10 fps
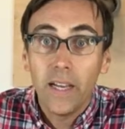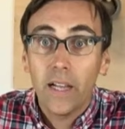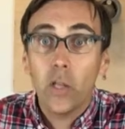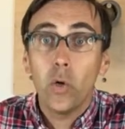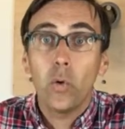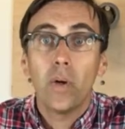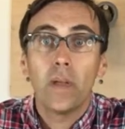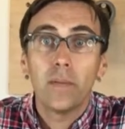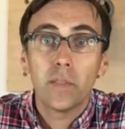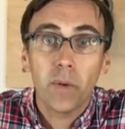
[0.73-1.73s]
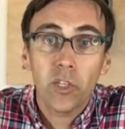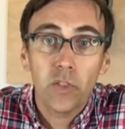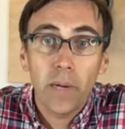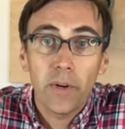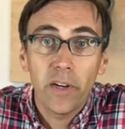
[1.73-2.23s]
Hello, this is Mark
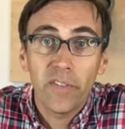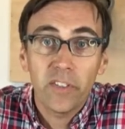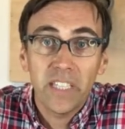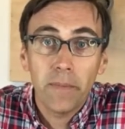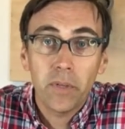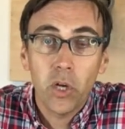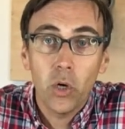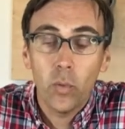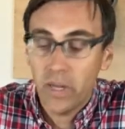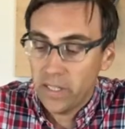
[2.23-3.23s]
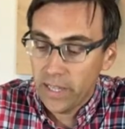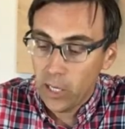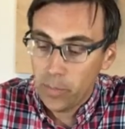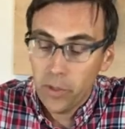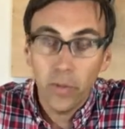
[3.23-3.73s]
Schreiber here for Demco, wanting to
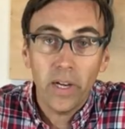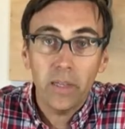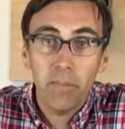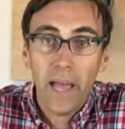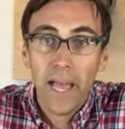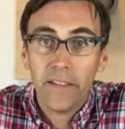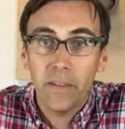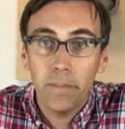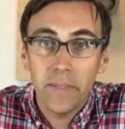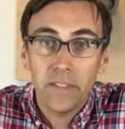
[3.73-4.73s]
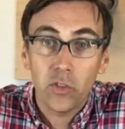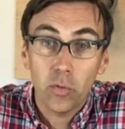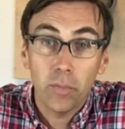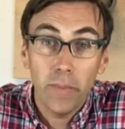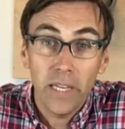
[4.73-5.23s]
help you unpack the
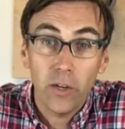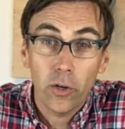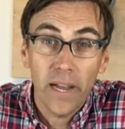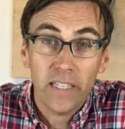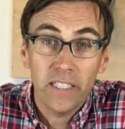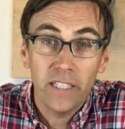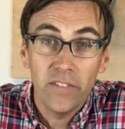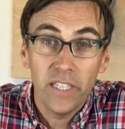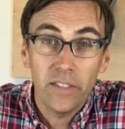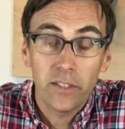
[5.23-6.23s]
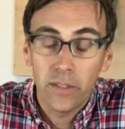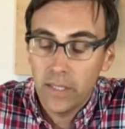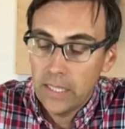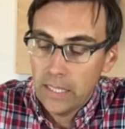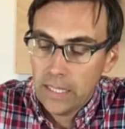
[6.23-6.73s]
Mr. Maker activities.
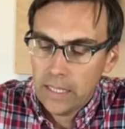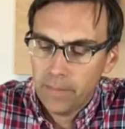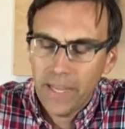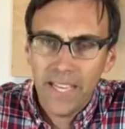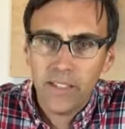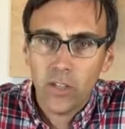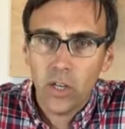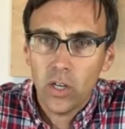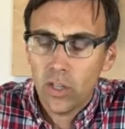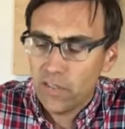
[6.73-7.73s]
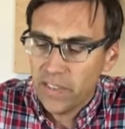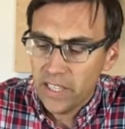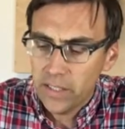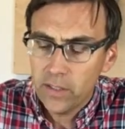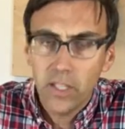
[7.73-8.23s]
As all of
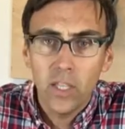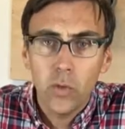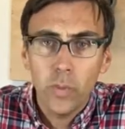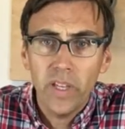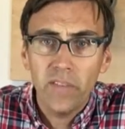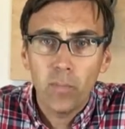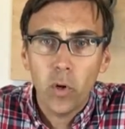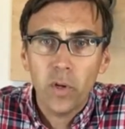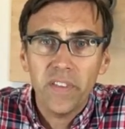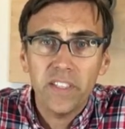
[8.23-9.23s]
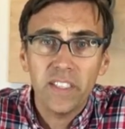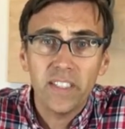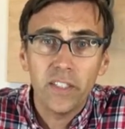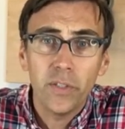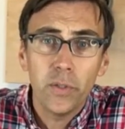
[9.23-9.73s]
these, we have broken these
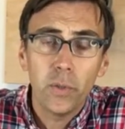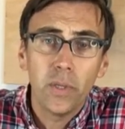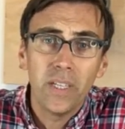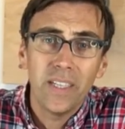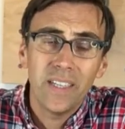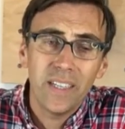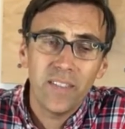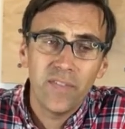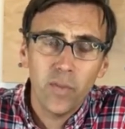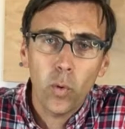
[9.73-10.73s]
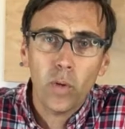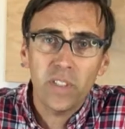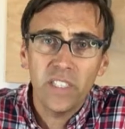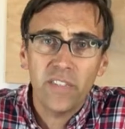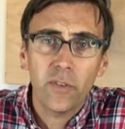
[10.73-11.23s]
into 4
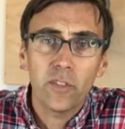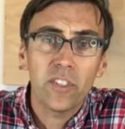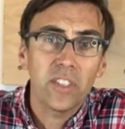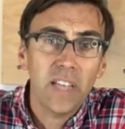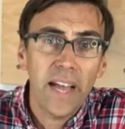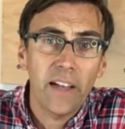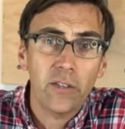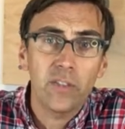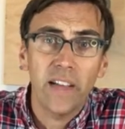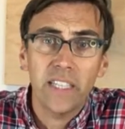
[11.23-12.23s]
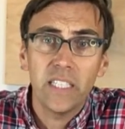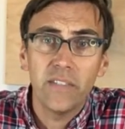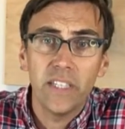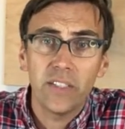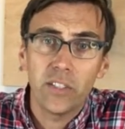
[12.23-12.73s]
different styles of
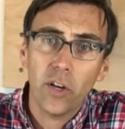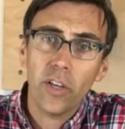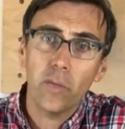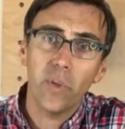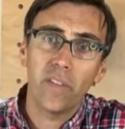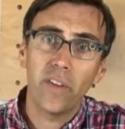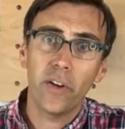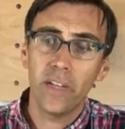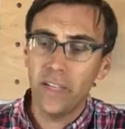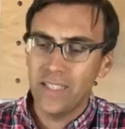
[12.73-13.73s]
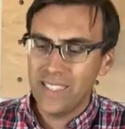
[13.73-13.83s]
activities, starting with a very